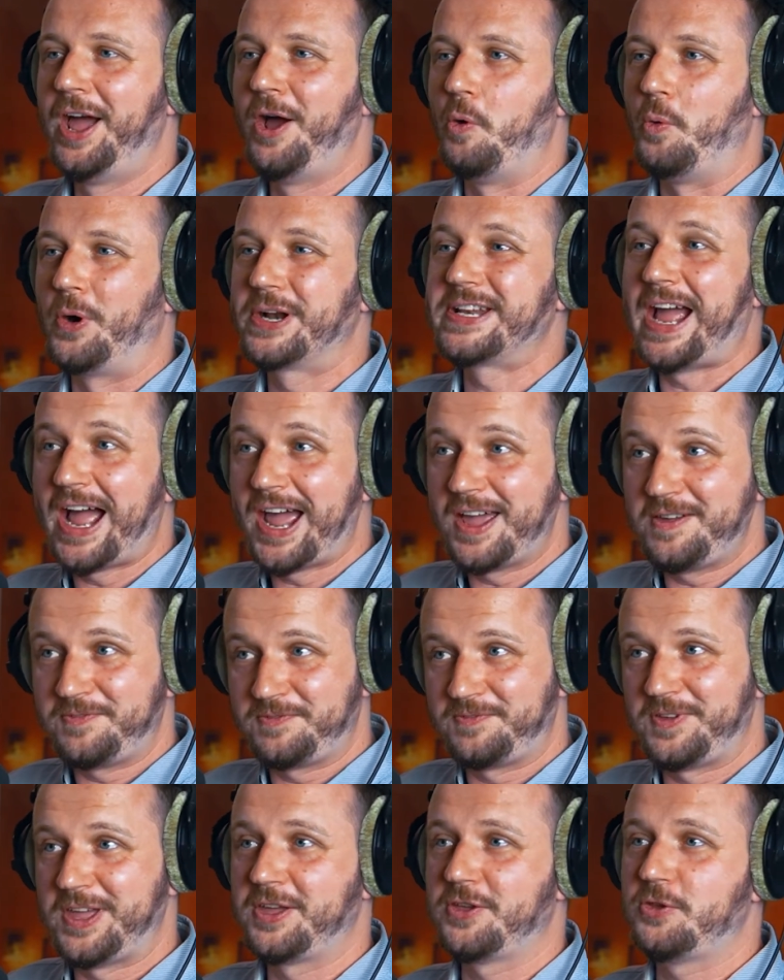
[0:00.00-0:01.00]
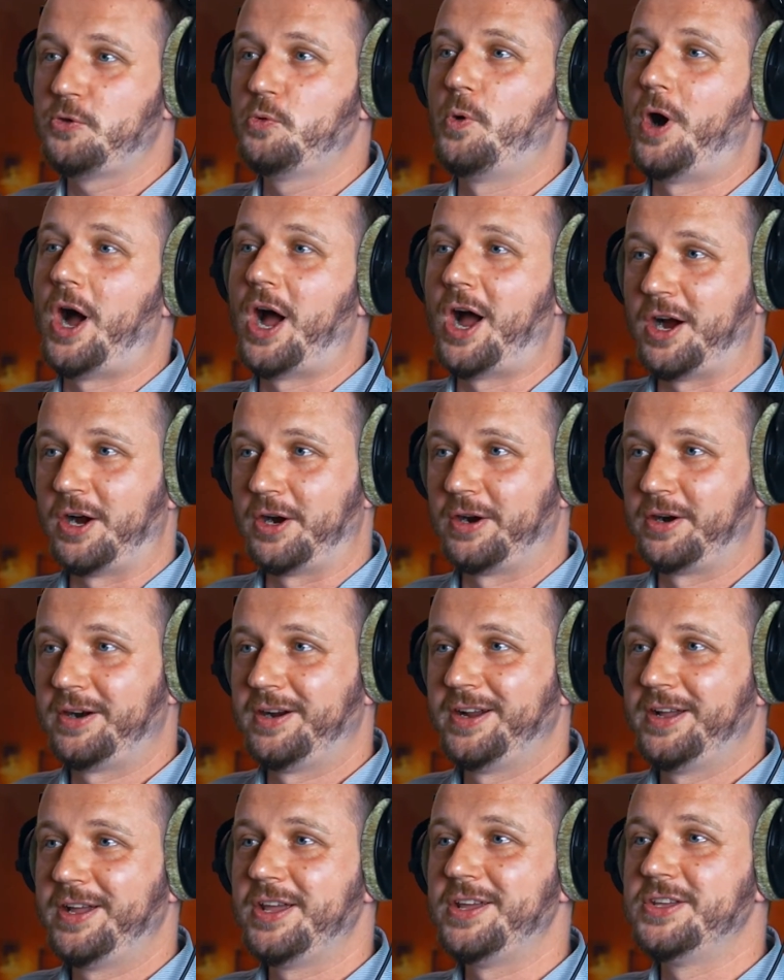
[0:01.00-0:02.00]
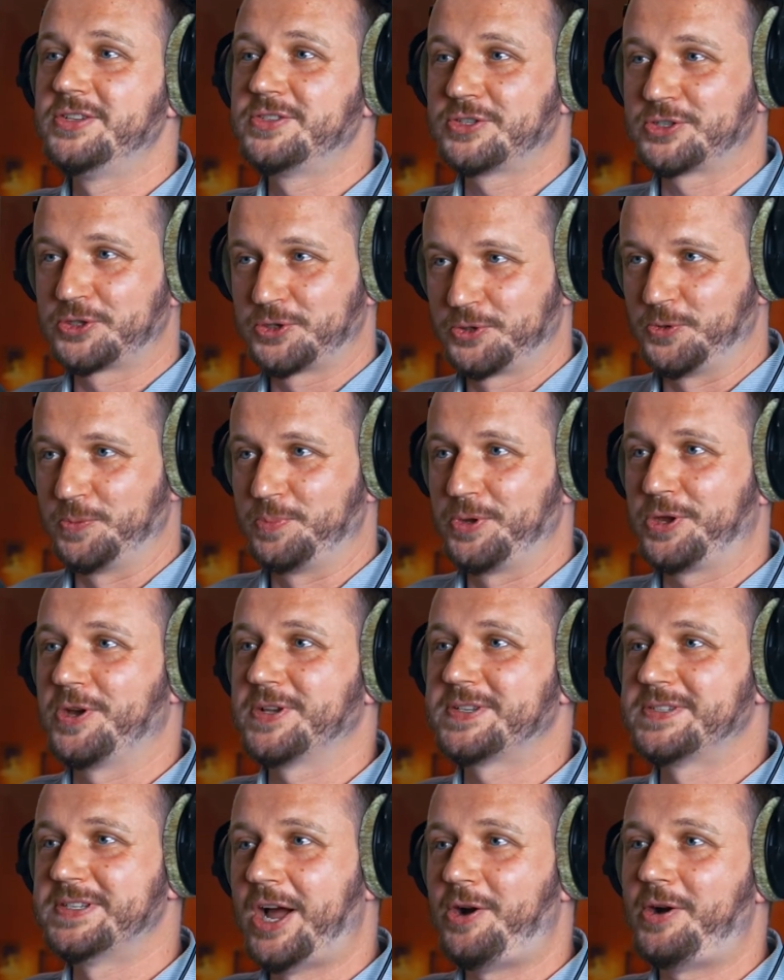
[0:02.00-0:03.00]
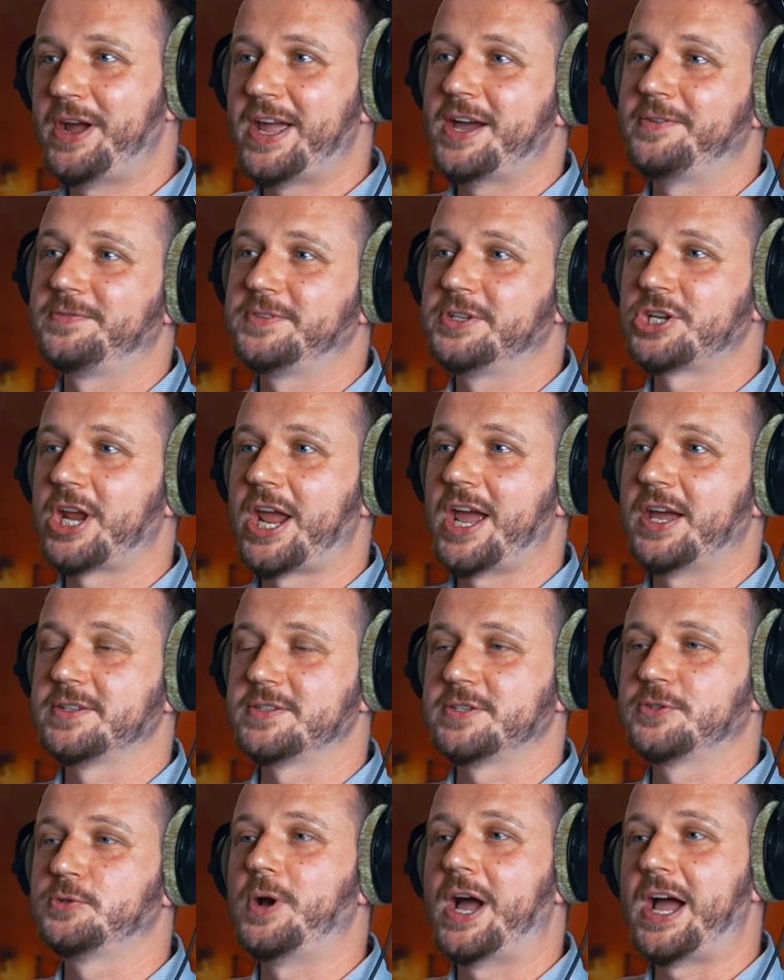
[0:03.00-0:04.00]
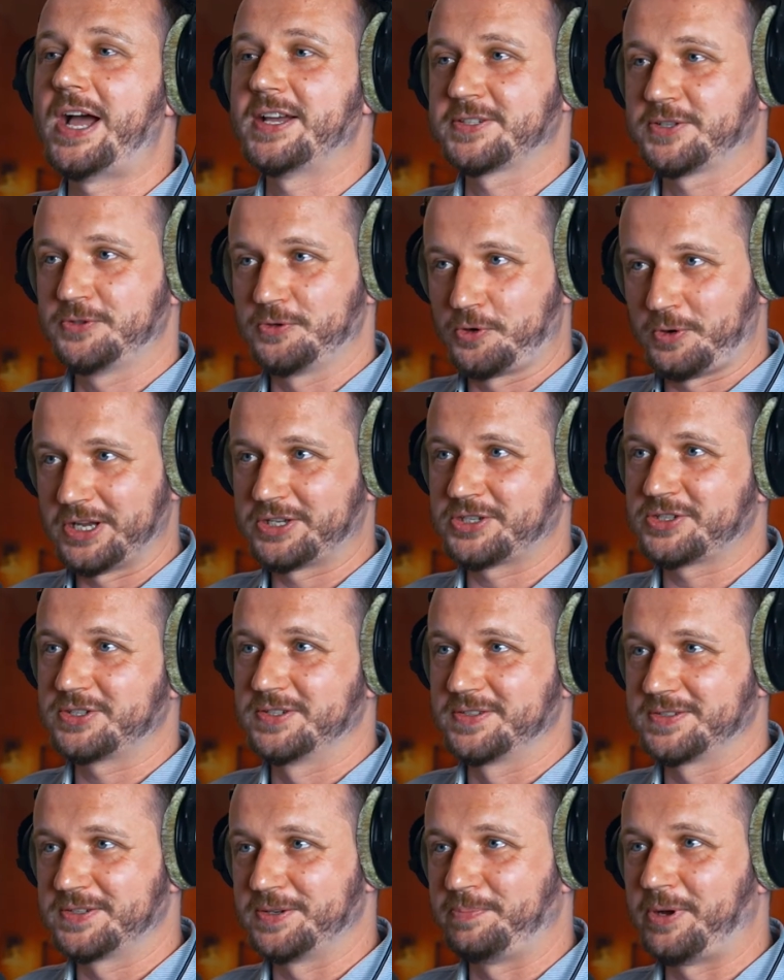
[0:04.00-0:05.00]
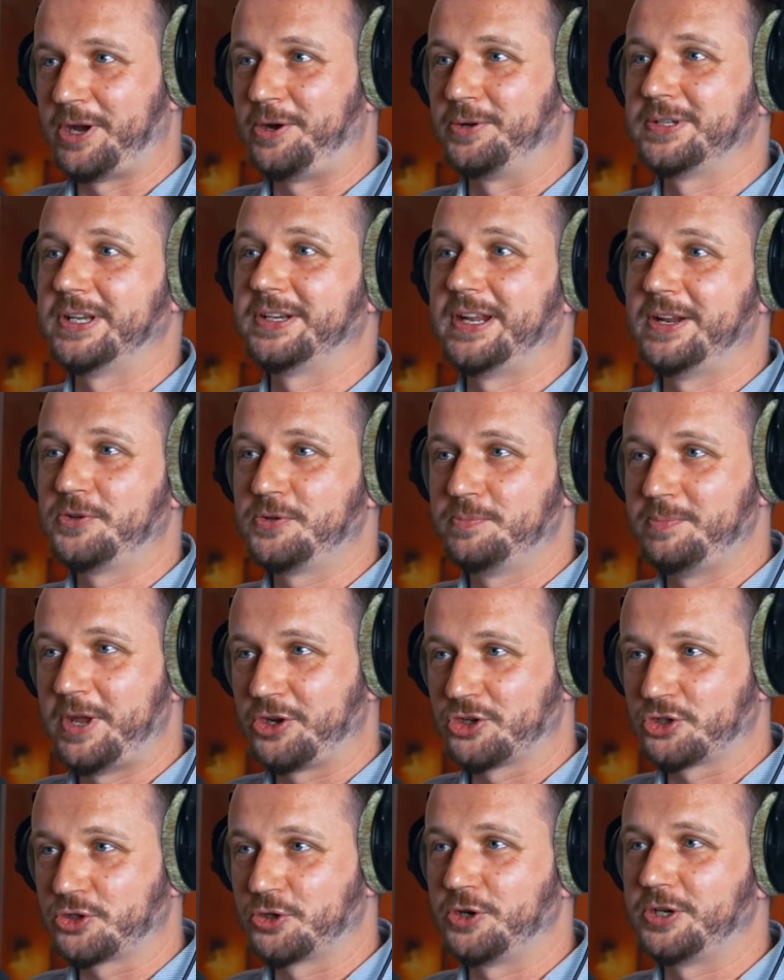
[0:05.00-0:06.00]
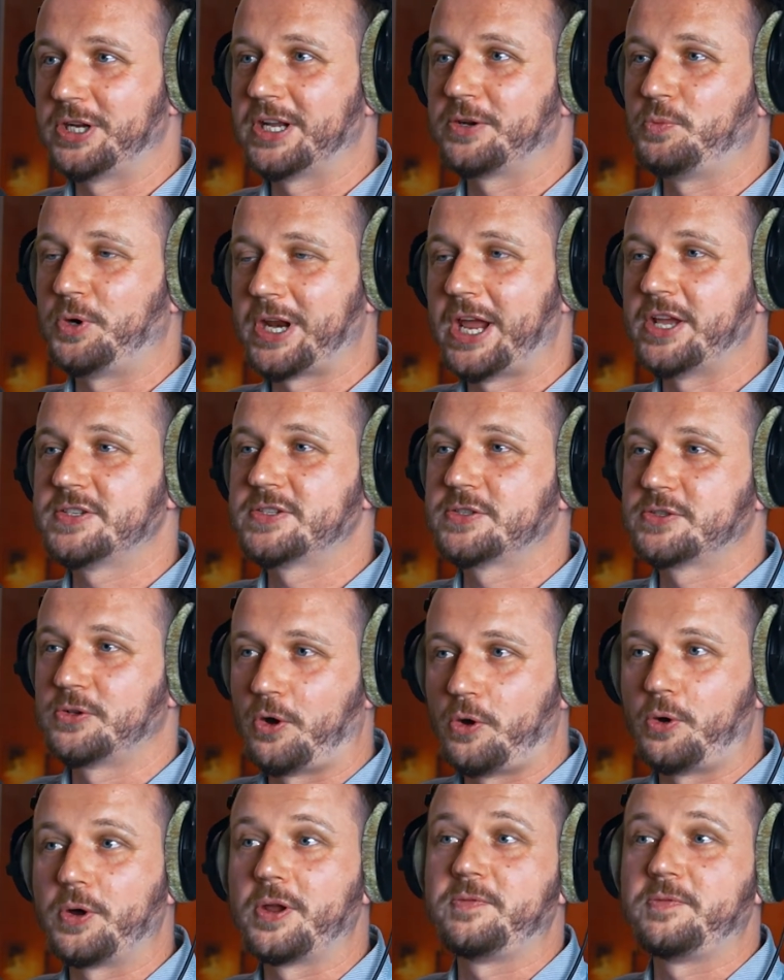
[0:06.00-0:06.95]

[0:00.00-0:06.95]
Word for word: What I think you are is true because now I have the chance to ask you questions about it and to make sure that what I saw,